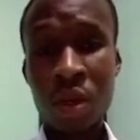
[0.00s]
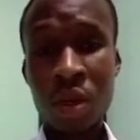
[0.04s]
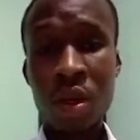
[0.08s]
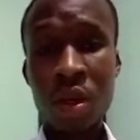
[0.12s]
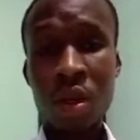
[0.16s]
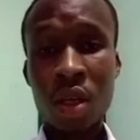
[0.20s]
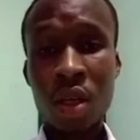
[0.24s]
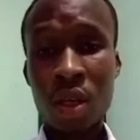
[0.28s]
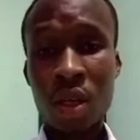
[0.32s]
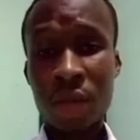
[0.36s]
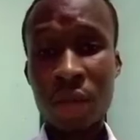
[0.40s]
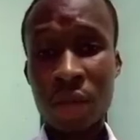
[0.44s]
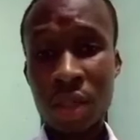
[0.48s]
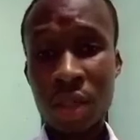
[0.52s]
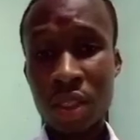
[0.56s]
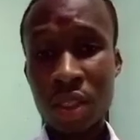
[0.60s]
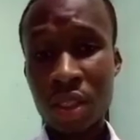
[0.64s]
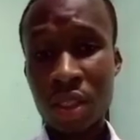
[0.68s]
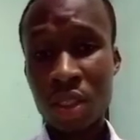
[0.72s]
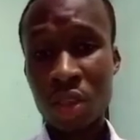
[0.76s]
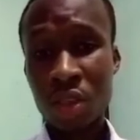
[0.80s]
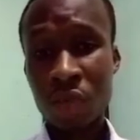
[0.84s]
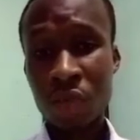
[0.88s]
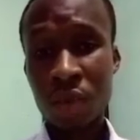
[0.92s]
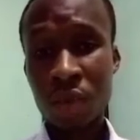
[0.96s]
infection
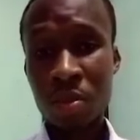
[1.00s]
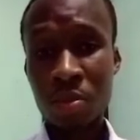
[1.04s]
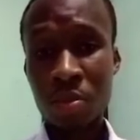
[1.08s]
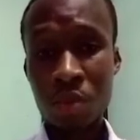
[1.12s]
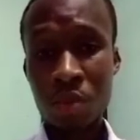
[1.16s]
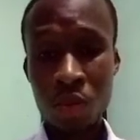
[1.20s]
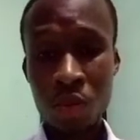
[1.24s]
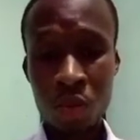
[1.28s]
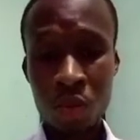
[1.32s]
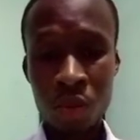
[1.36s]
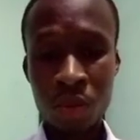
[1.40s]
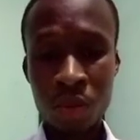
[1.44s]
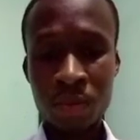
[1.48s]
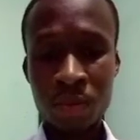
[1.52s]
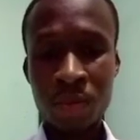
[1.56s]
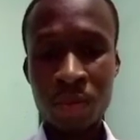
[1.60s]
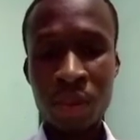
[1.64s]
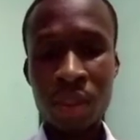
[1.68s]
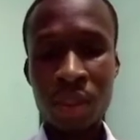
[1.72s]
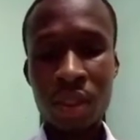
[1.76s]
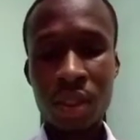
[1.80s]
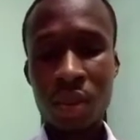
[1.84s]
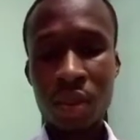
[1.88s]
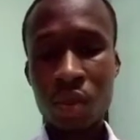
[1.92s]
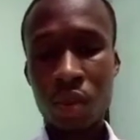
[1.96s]
of the bone
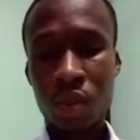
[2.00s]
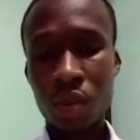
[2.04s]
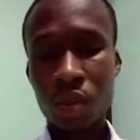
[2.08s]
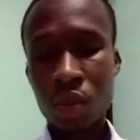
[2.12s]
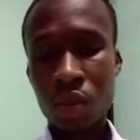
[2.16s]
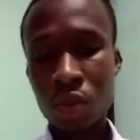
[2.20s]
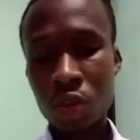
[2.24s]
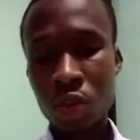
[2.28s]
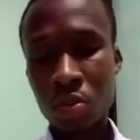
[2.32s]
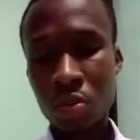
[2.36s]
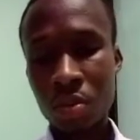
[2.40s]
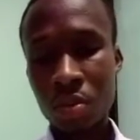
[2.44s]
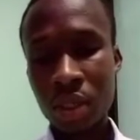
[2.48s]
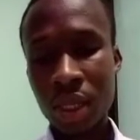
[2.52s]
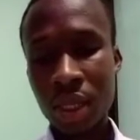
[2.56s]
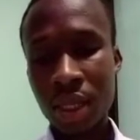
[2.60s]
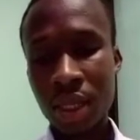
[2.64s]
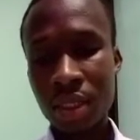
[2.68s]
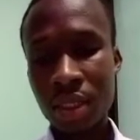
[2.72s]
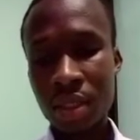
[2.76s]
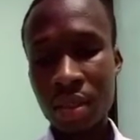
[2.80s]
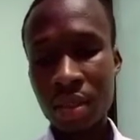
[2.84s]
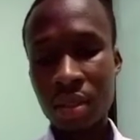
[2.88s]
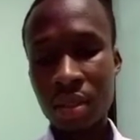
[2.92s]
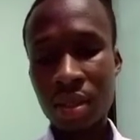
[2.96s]
called
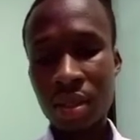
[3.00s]
osteomyelitis.